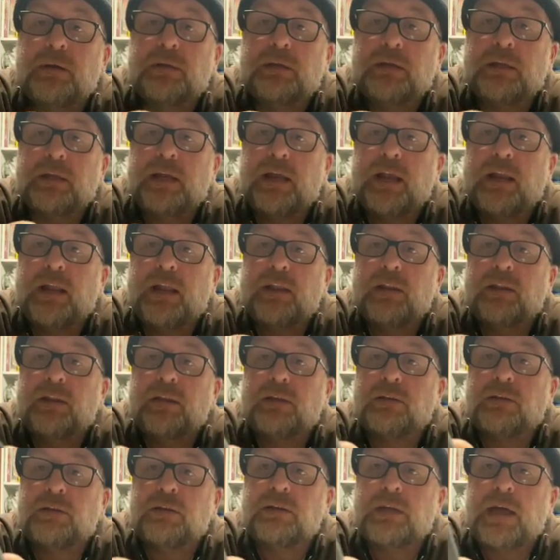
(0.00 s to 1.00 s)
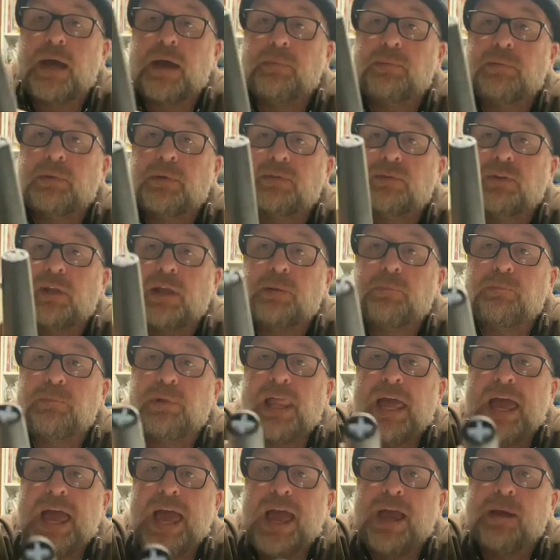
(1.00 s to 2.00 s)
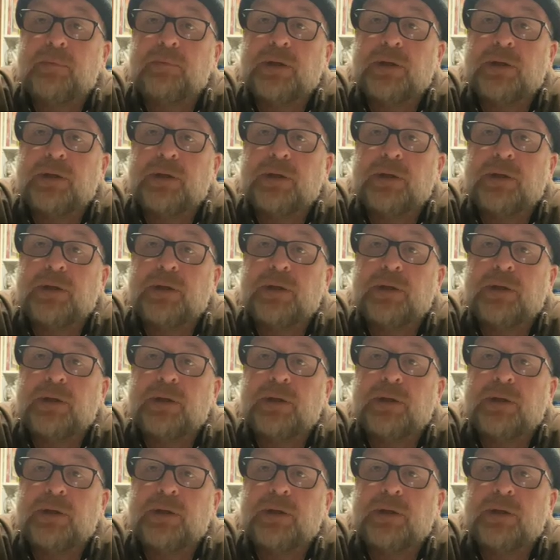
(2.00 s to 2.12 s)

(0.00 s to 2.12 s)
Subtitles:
They kind of look, the top is like black,